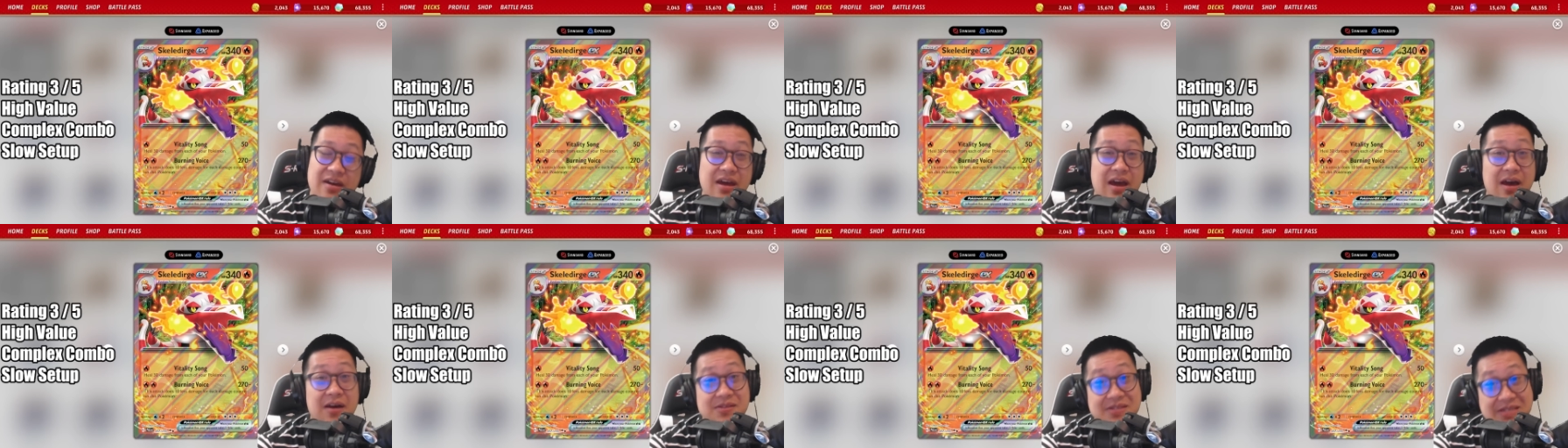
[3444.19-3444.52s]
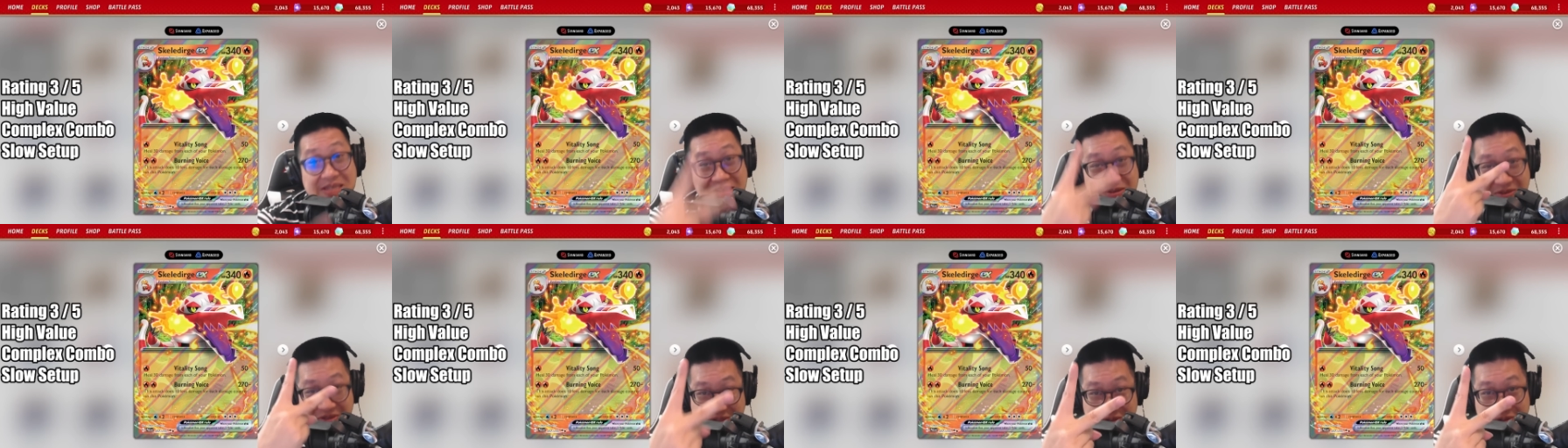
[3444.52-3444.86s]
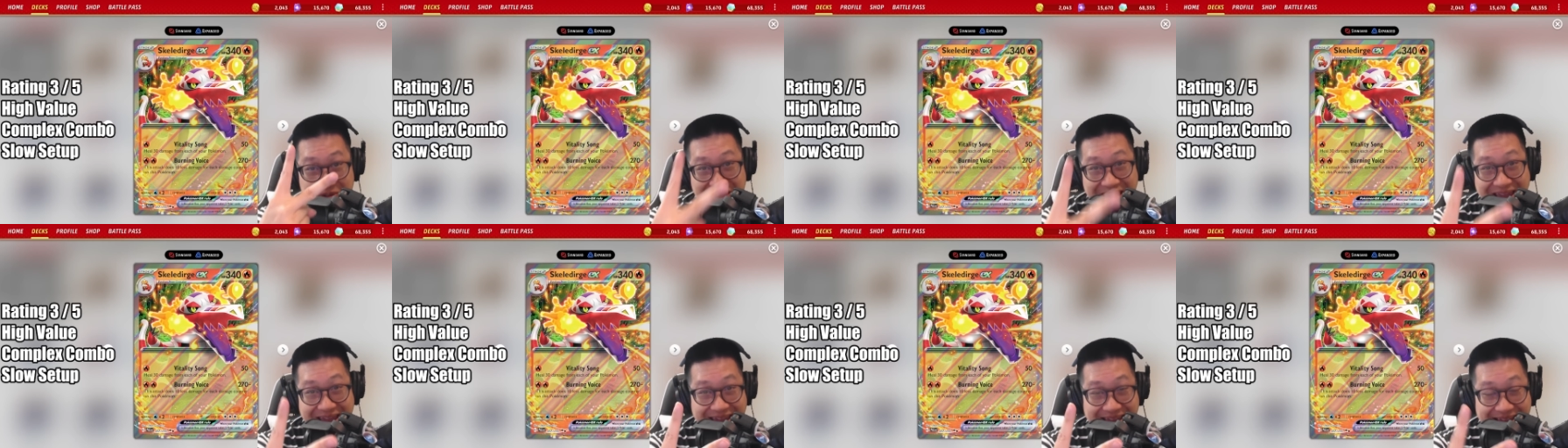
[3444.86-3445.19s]
I'll see you in two
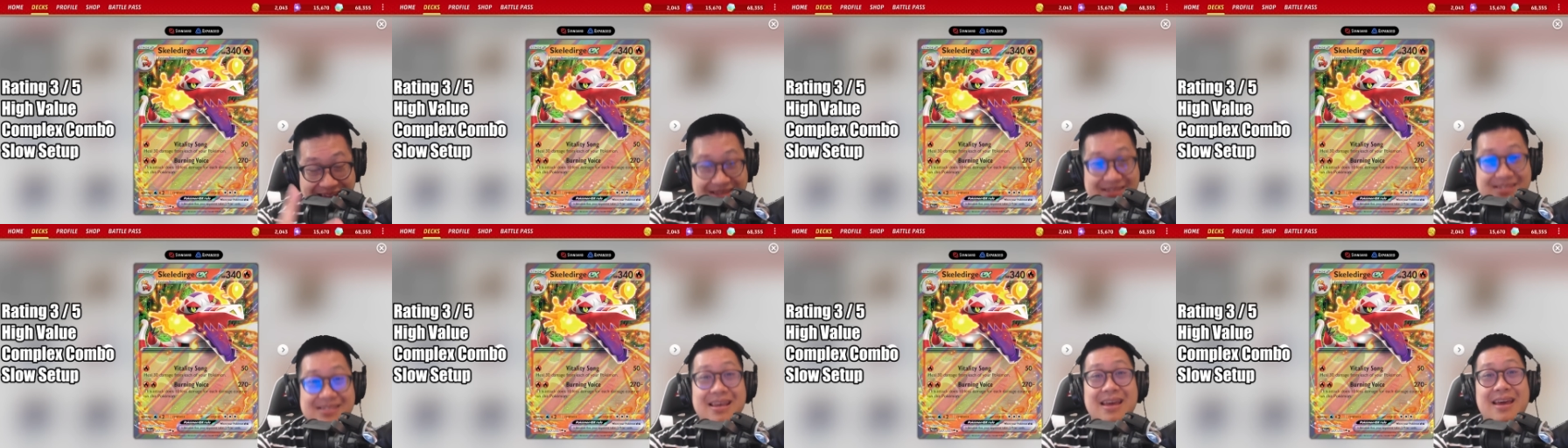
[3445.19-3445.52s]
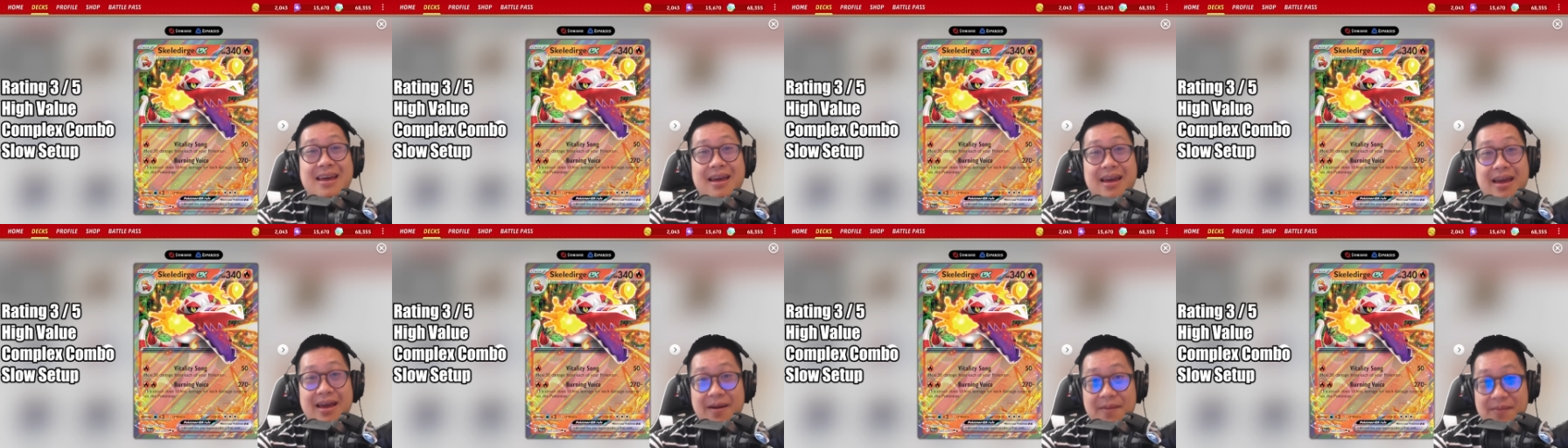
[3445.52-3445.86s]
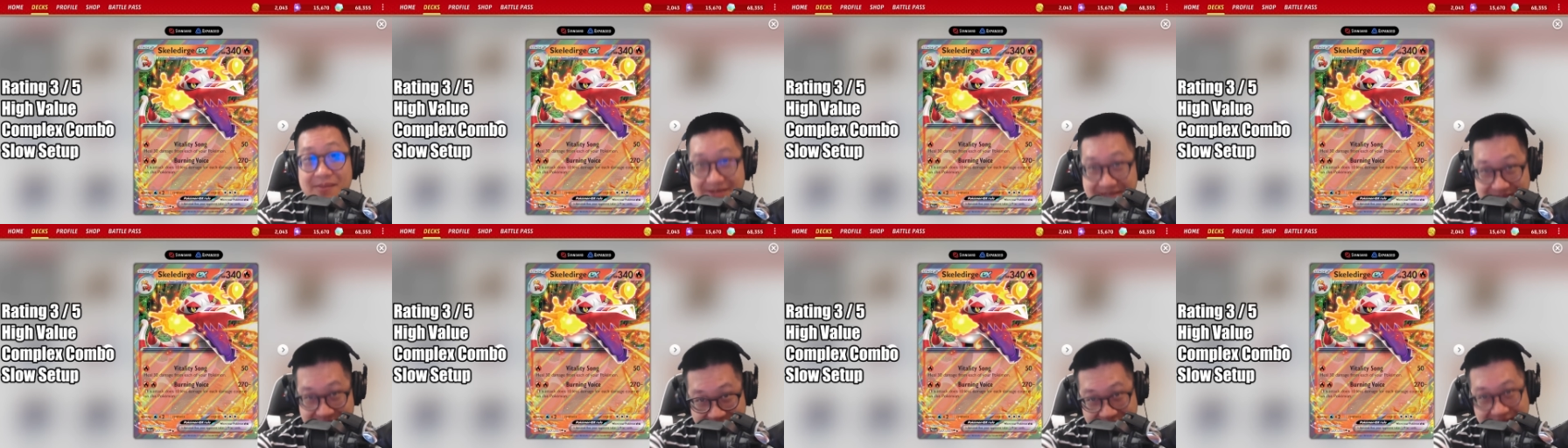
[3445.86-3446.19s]
days.
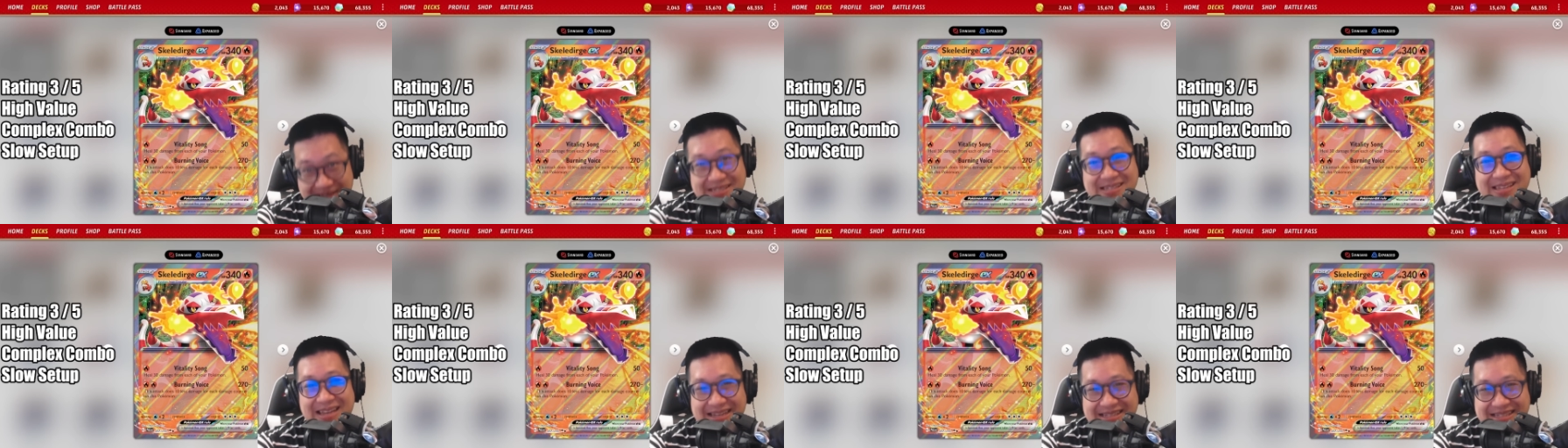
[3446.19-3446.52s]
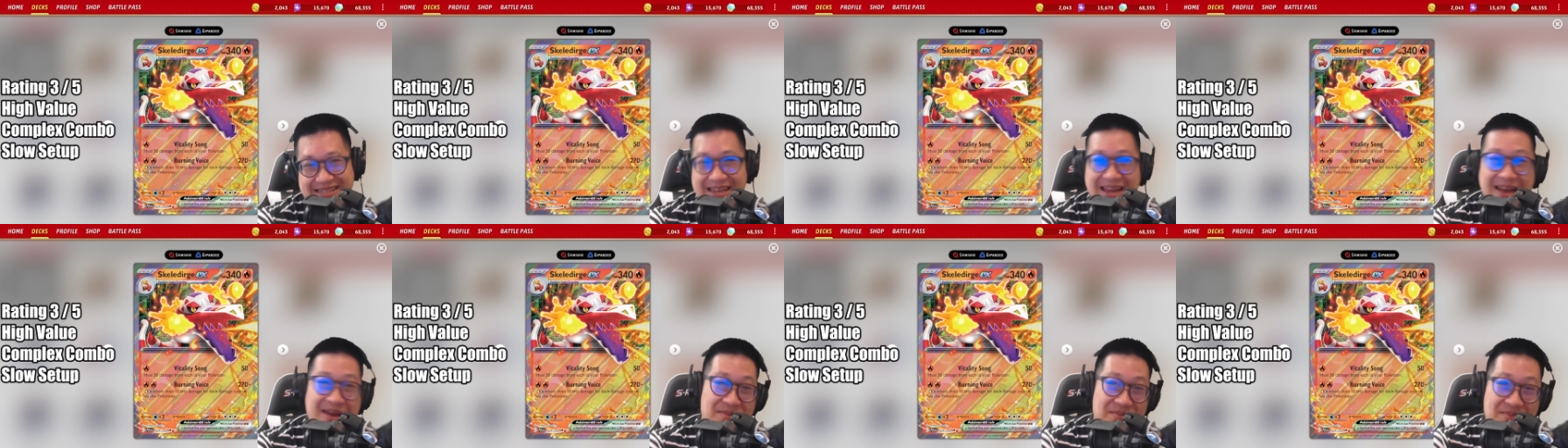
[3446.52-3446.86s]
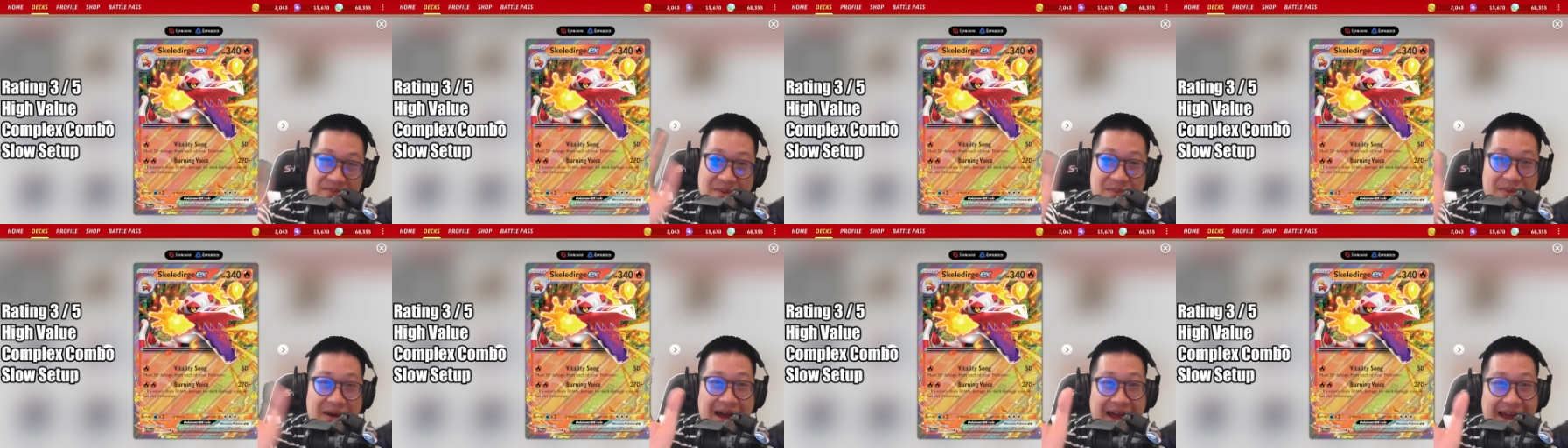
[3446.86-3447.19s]
We'll see you guys next time.
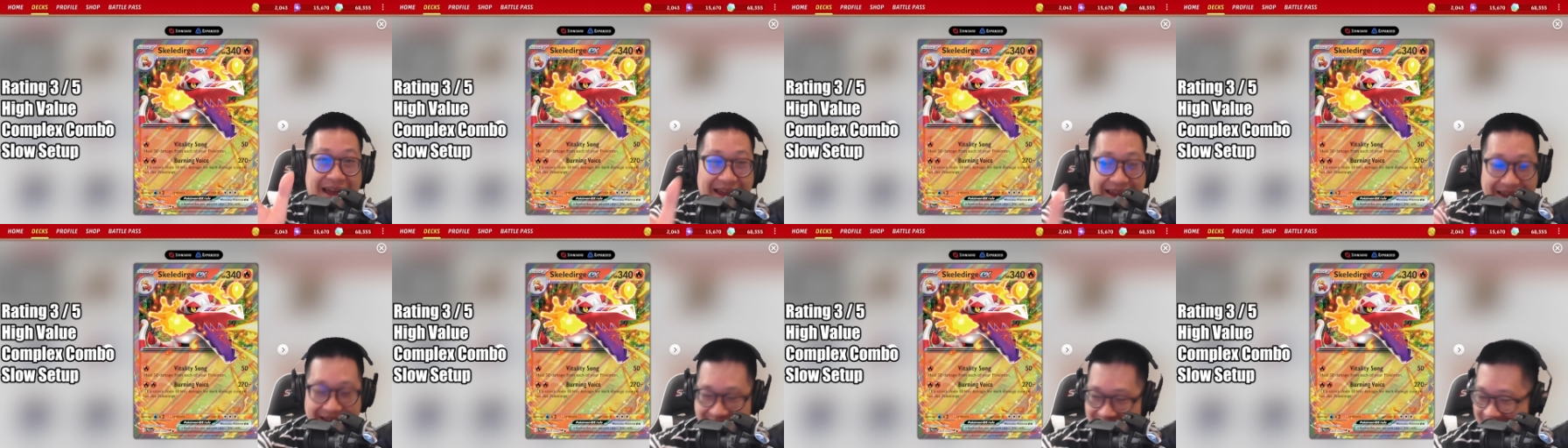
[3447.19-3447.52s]
Bye bye.